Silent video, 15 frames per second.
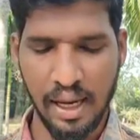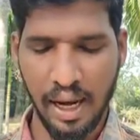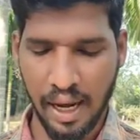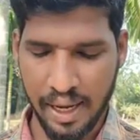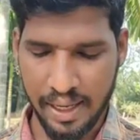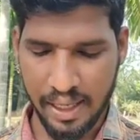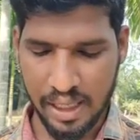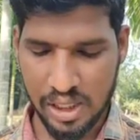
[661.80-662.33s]

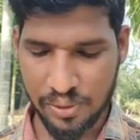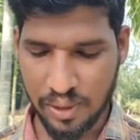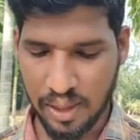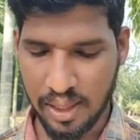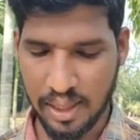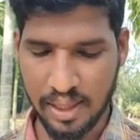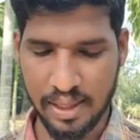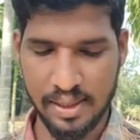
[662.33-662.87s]
And next one
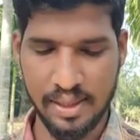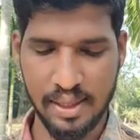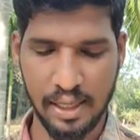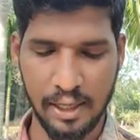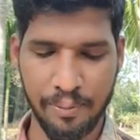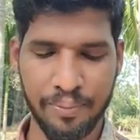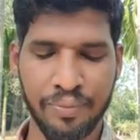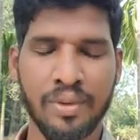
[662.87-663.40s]
here they
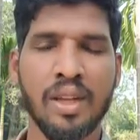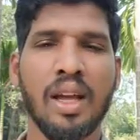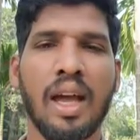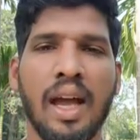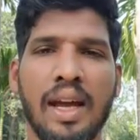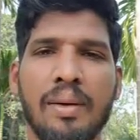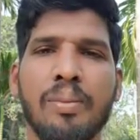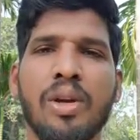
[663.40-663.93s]
say,
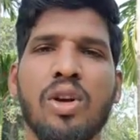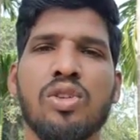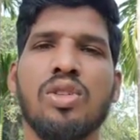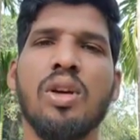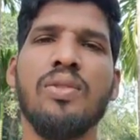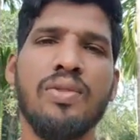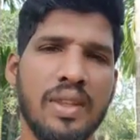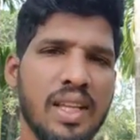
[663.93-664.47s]
and because
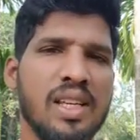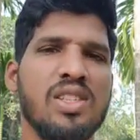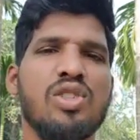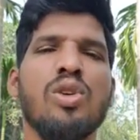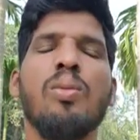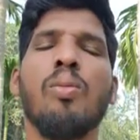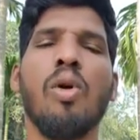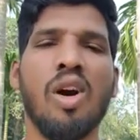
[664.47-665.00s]
of there is
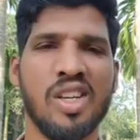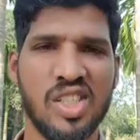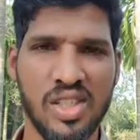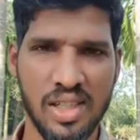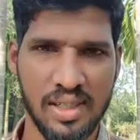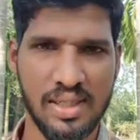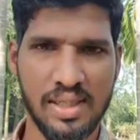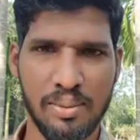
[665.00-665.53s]
no
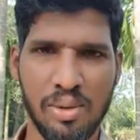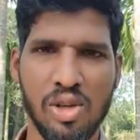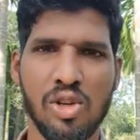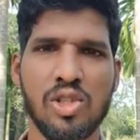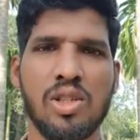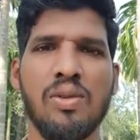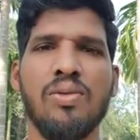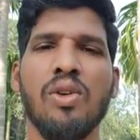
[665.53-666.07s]
moisture,
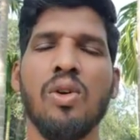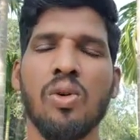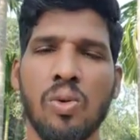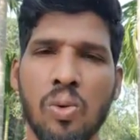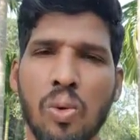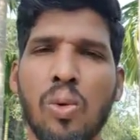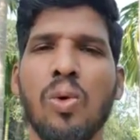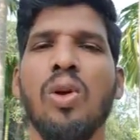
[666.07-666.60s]
because of
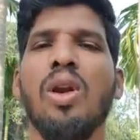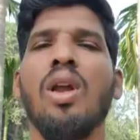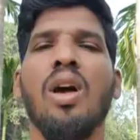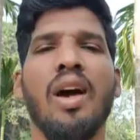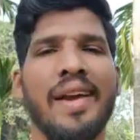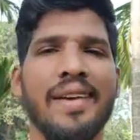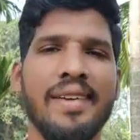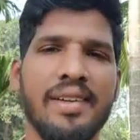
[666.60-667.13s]
cool
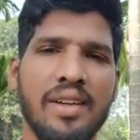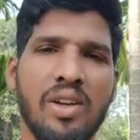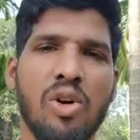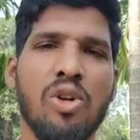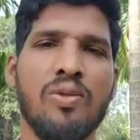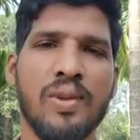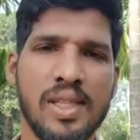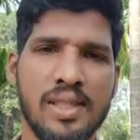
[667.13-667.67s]
and dry,
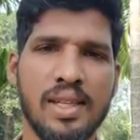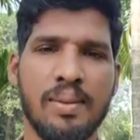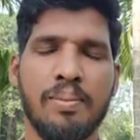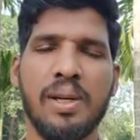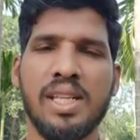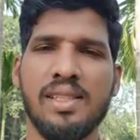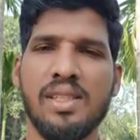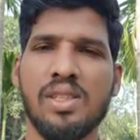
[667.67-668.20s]
always that
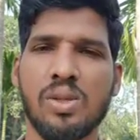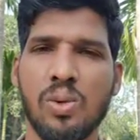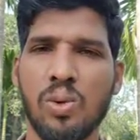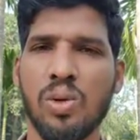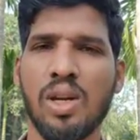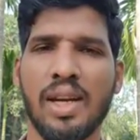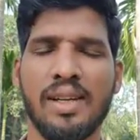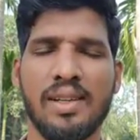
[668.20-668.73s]
place is
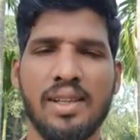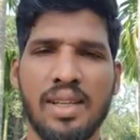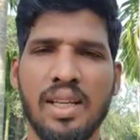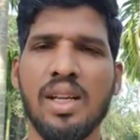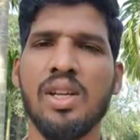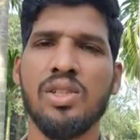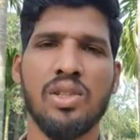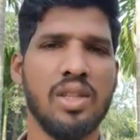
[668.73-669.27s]
cool and dry,
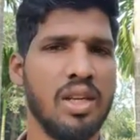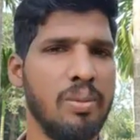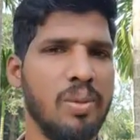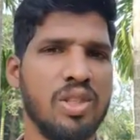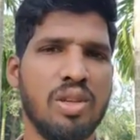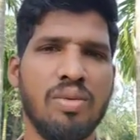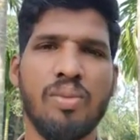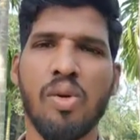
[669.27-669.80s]
so that
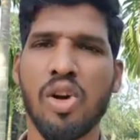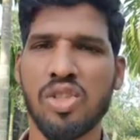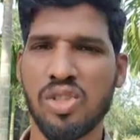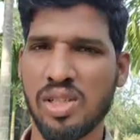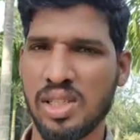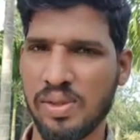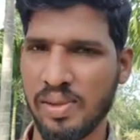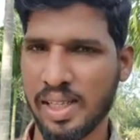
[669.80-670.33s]
much of
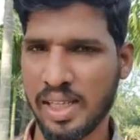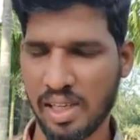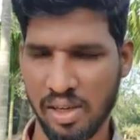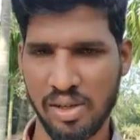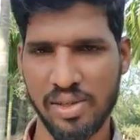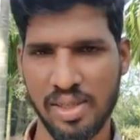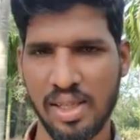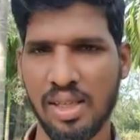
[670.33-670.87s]
moisture we
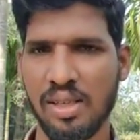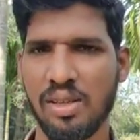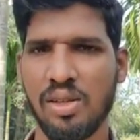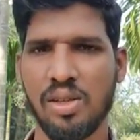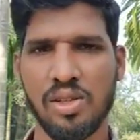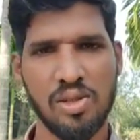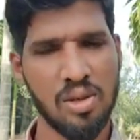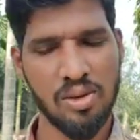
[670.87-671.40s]
cannot see,
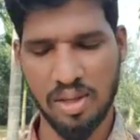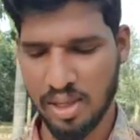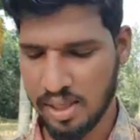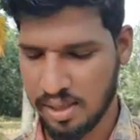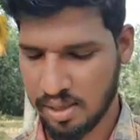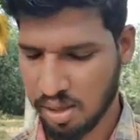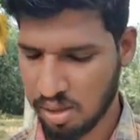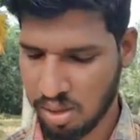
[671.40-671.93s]
so
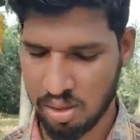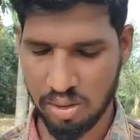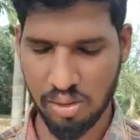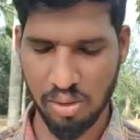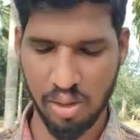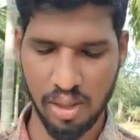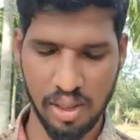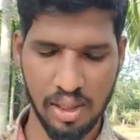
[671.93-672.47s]
trees are not
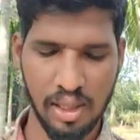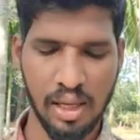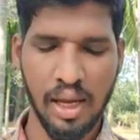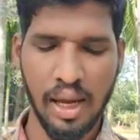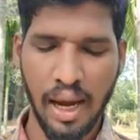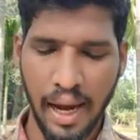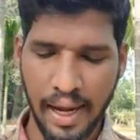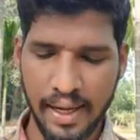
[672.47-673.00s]
growing.
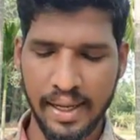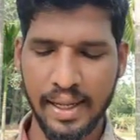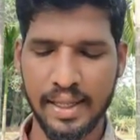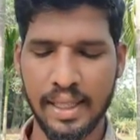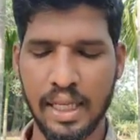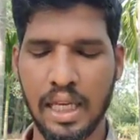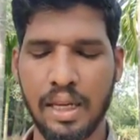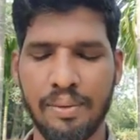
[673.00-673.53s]
And here
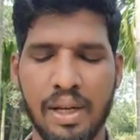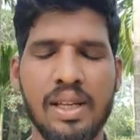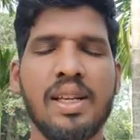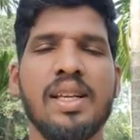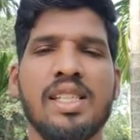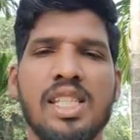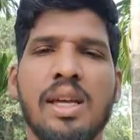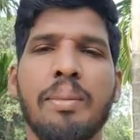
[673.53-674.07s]
they given
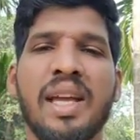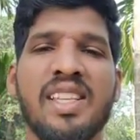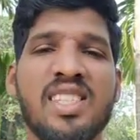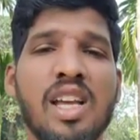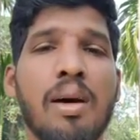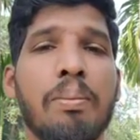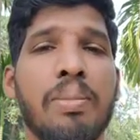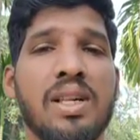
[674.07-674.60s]
some
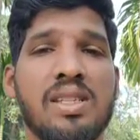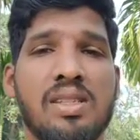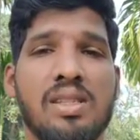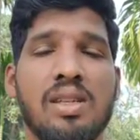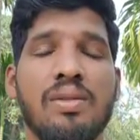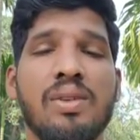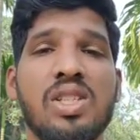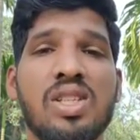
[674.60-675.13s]

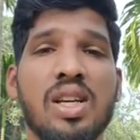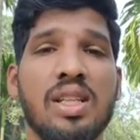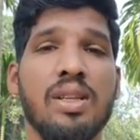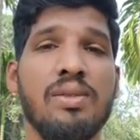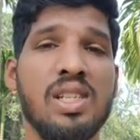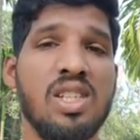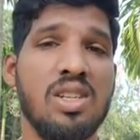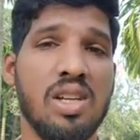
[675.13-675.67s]
examples which are the
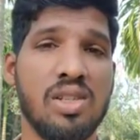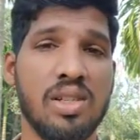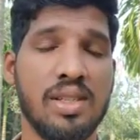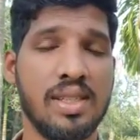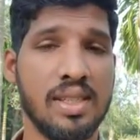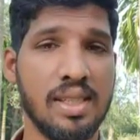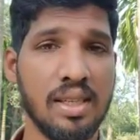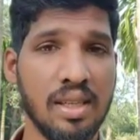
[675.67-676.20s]

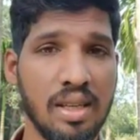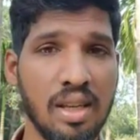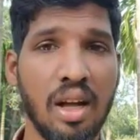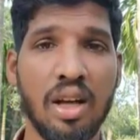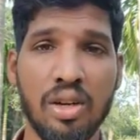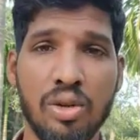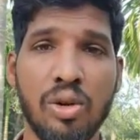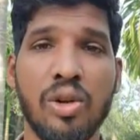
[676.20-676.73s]
vegetations
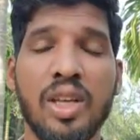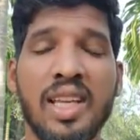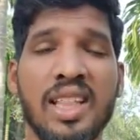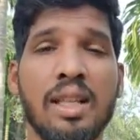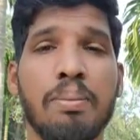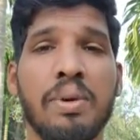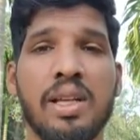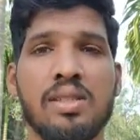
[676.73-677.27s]
are growing in
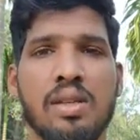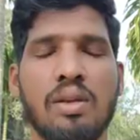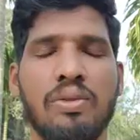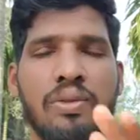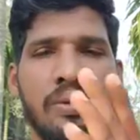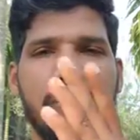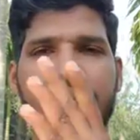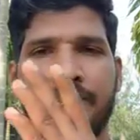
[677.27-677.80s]
the place
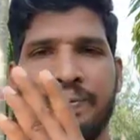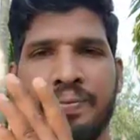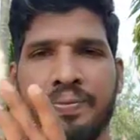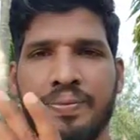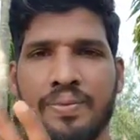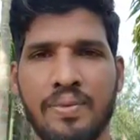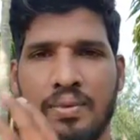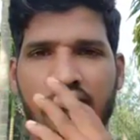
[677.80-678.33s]
of
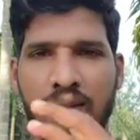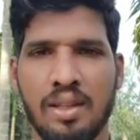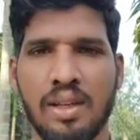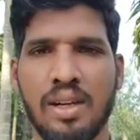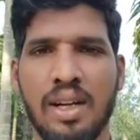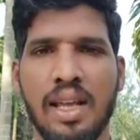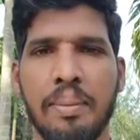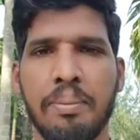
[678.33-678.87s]

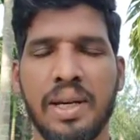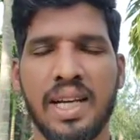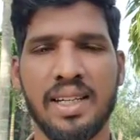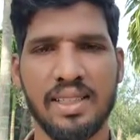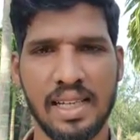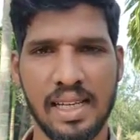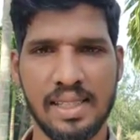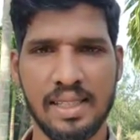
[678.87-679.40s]

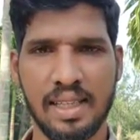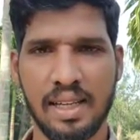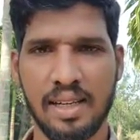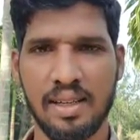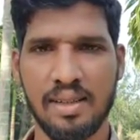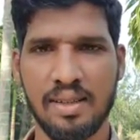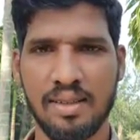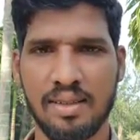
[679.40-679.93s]
temperate grassland,
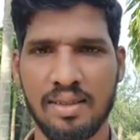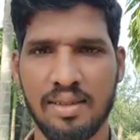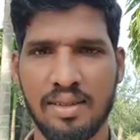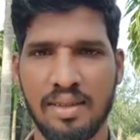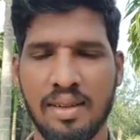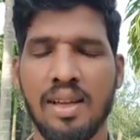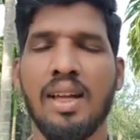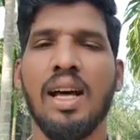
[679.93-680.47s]

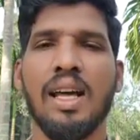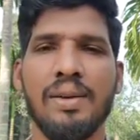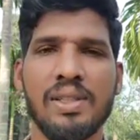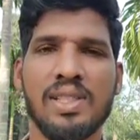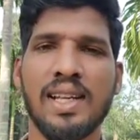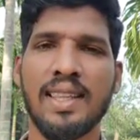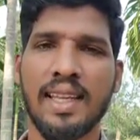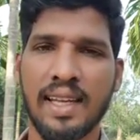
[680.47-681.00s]
or
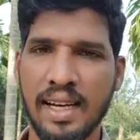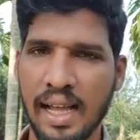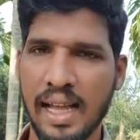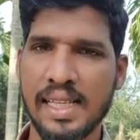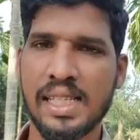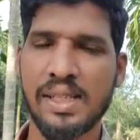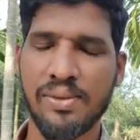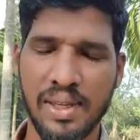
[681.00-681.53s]
which are the
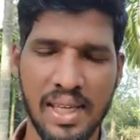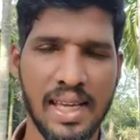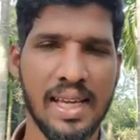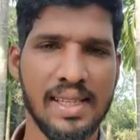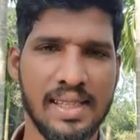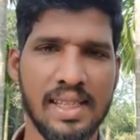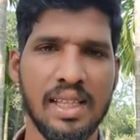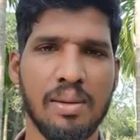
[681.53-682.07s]
grass we
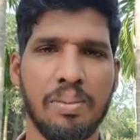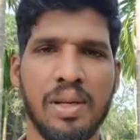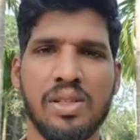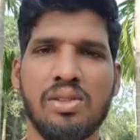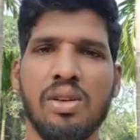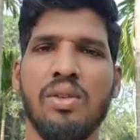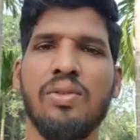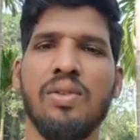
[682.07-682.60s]
can see in the
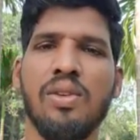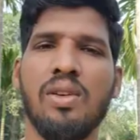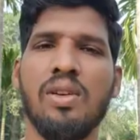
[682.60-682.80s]
place of